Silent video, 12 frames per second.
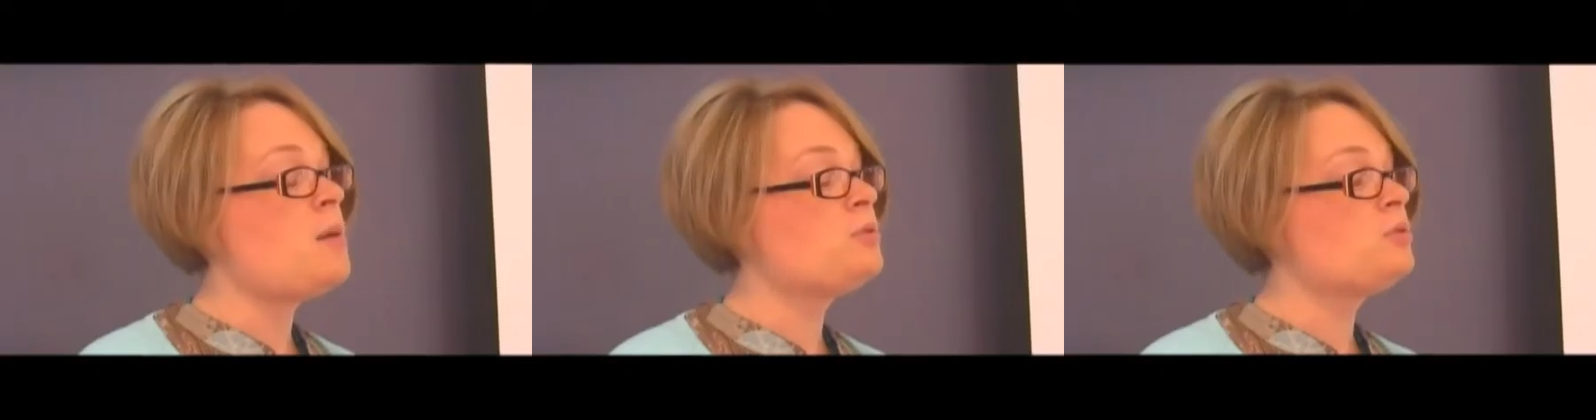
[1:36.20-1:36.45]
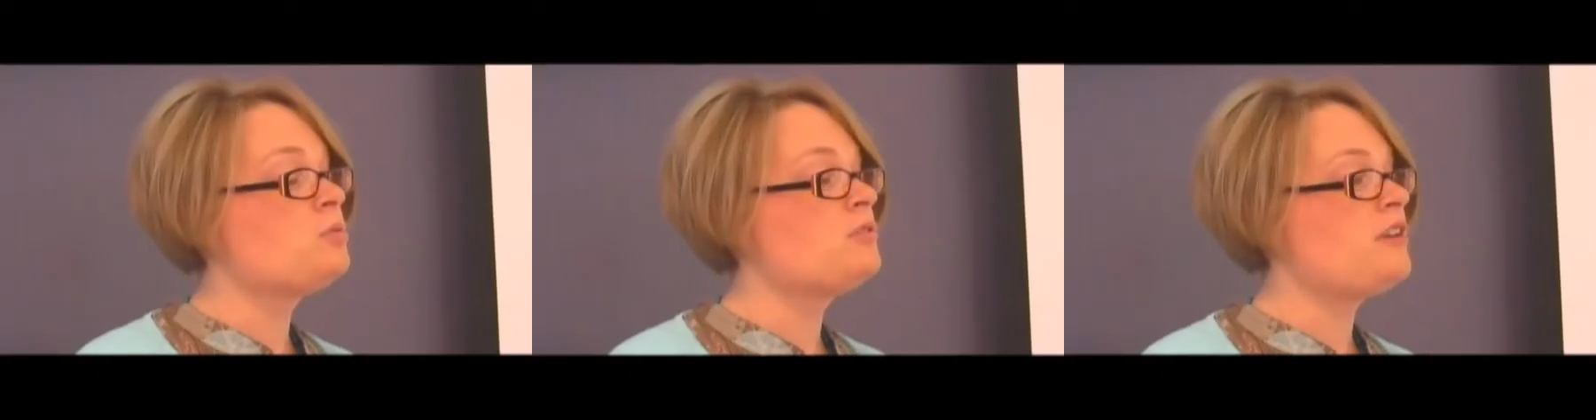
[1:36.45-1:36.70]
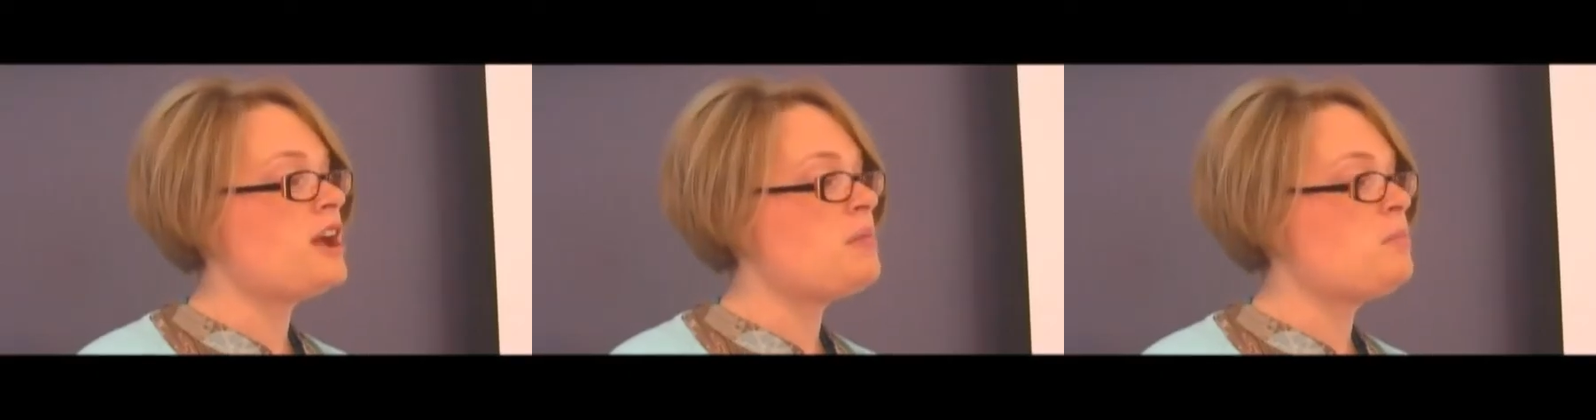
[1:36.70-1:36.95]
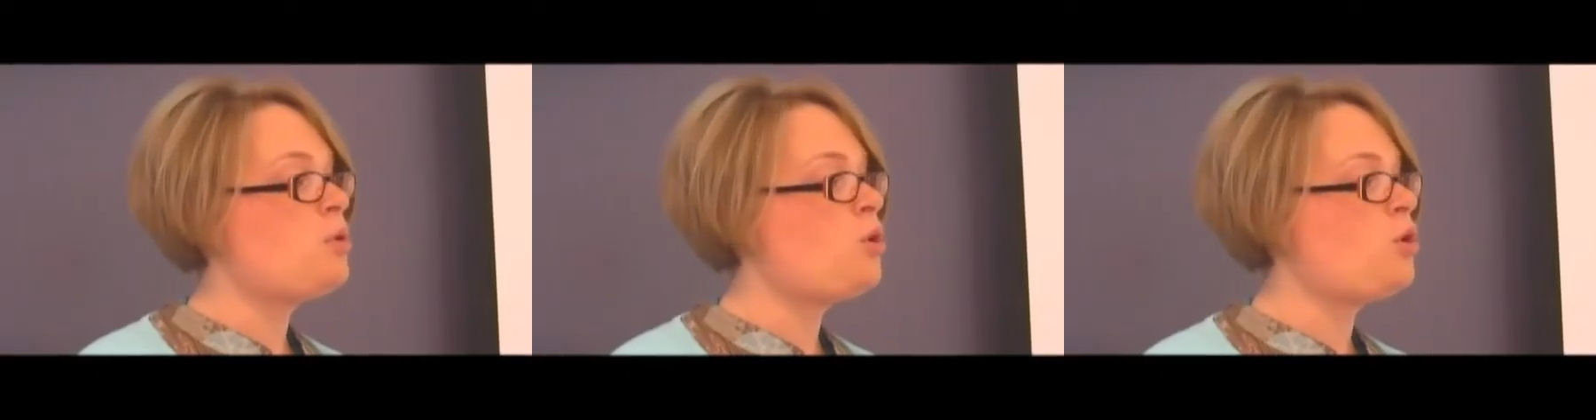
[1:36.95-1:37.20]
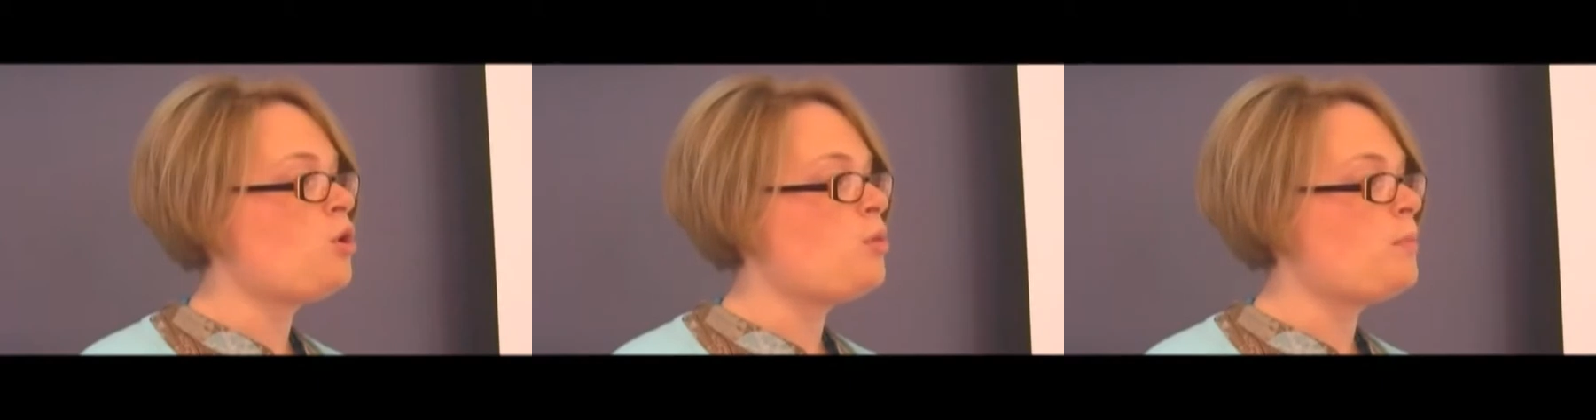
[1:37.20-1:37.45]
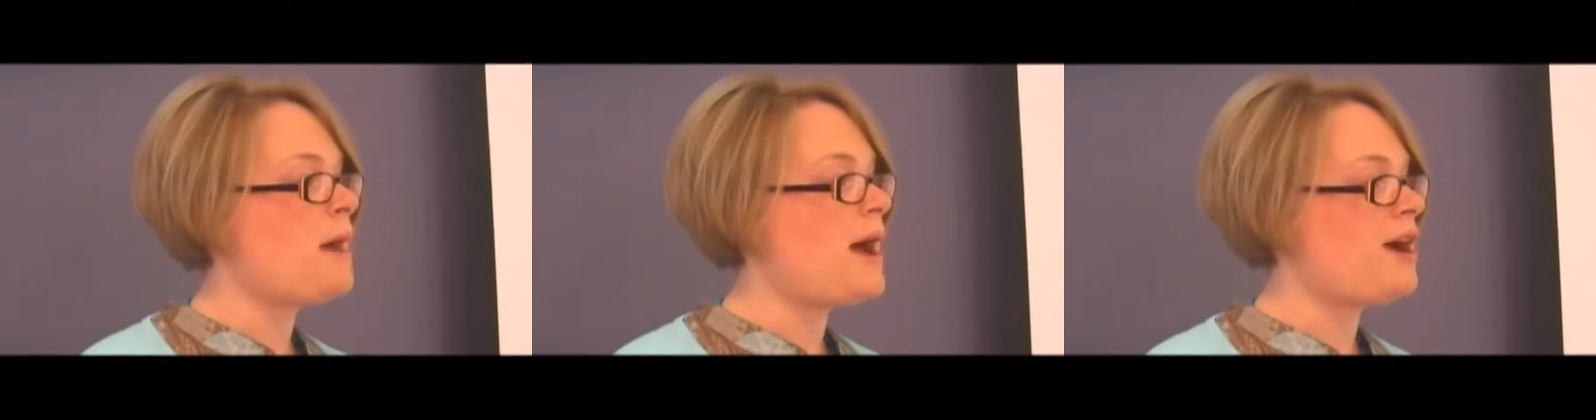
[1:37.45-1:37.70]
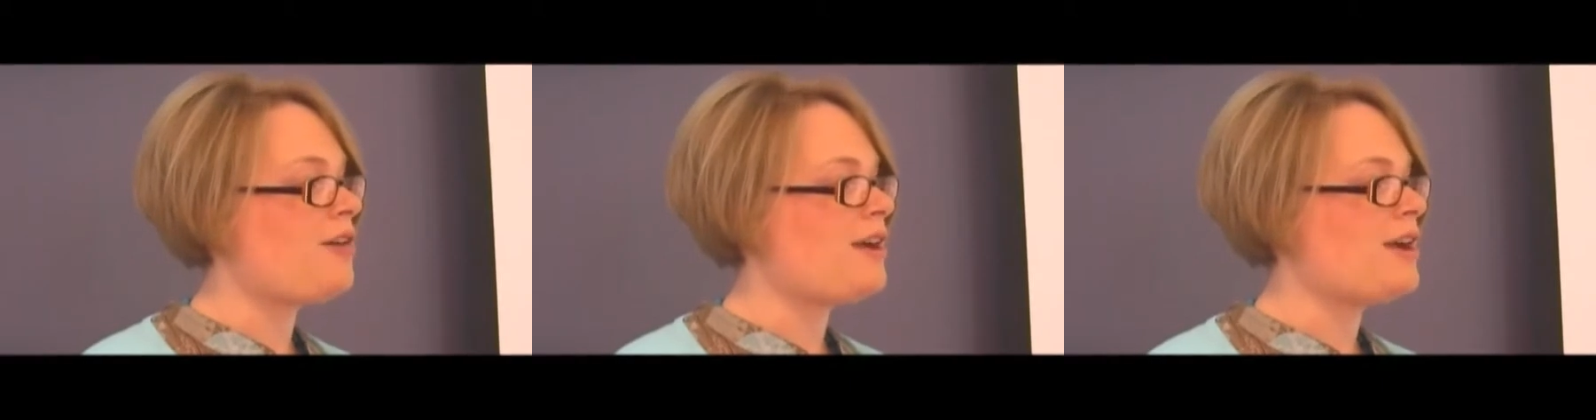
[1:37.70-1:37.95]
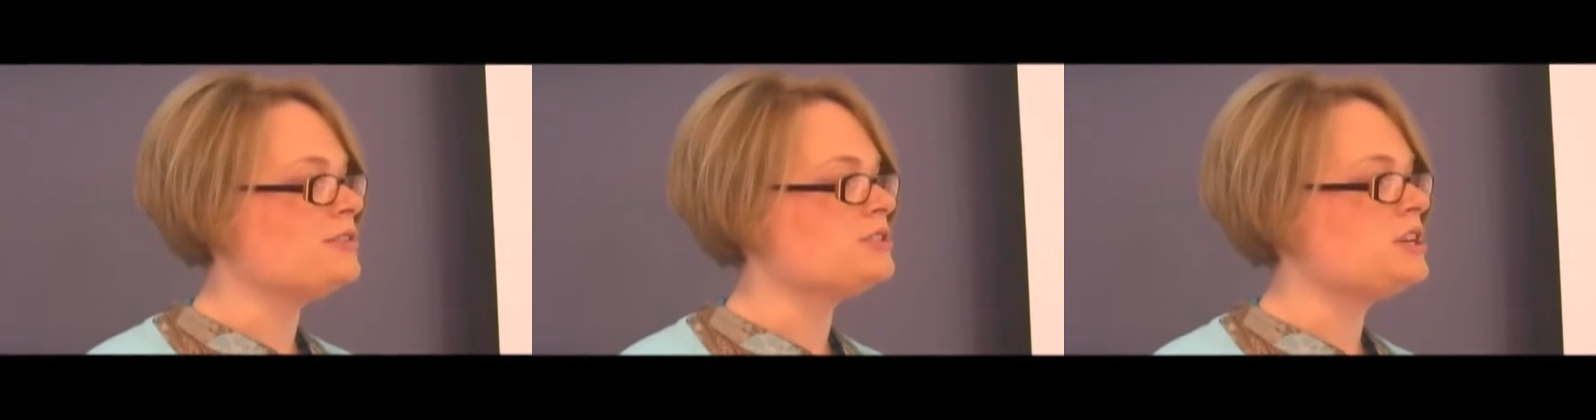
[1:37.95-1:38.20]
comes from a very poor
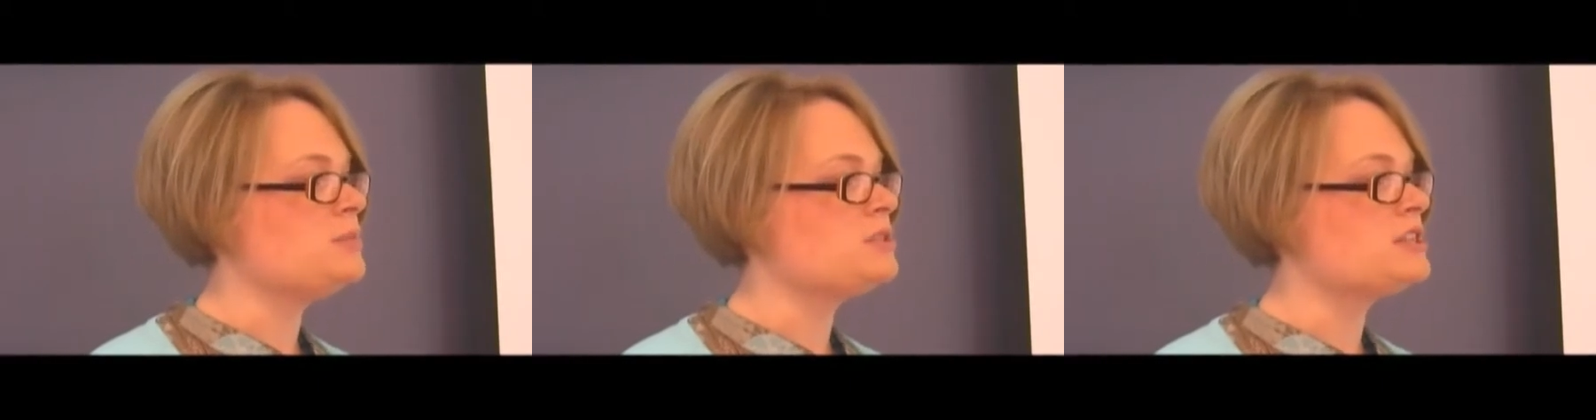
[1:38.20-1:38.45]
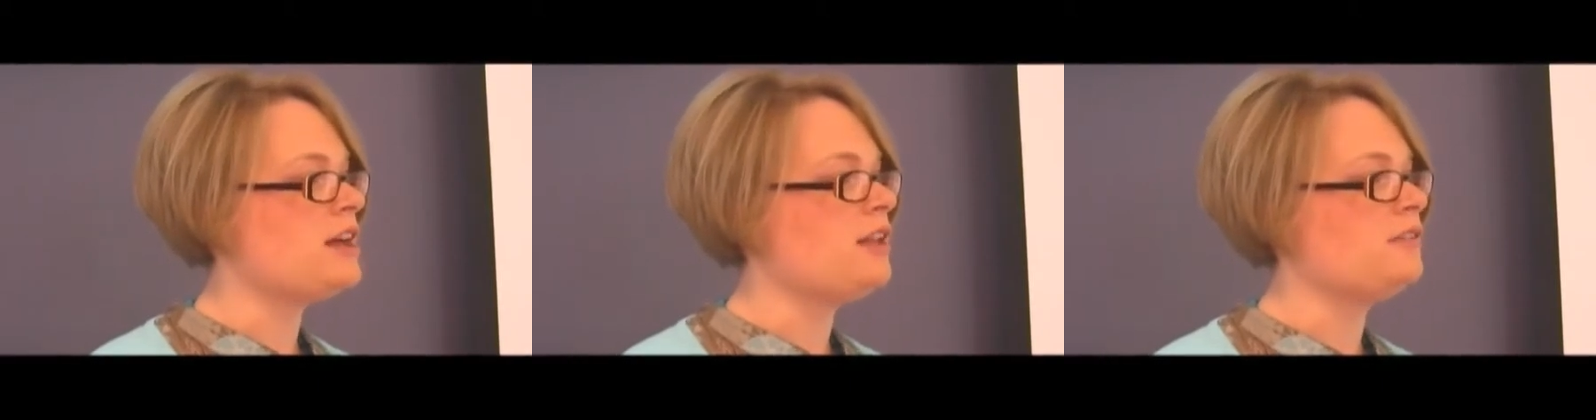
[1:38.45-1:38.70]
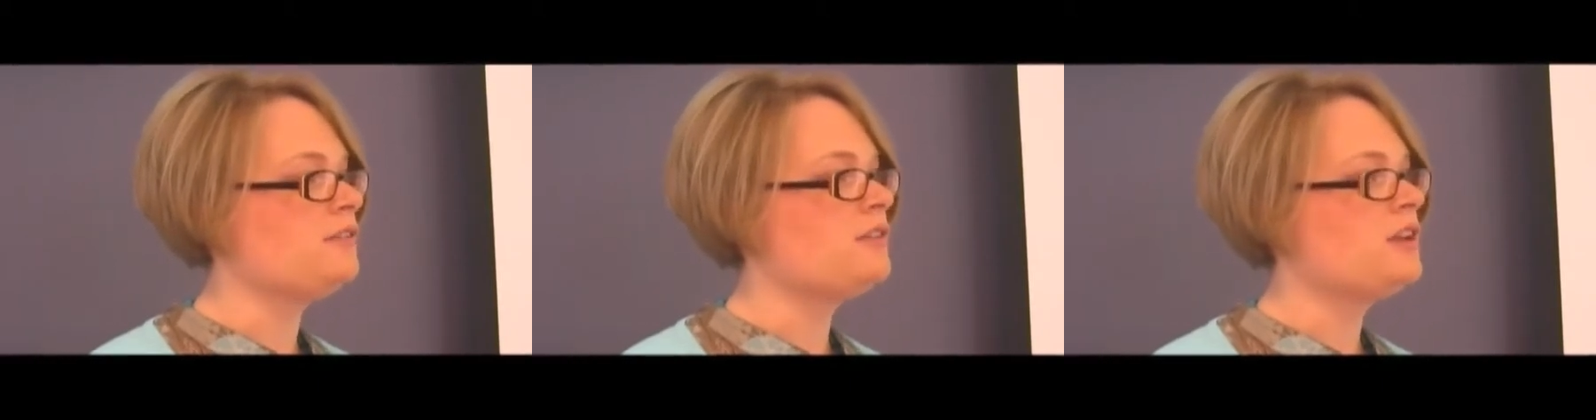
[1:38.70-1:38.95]
background himself,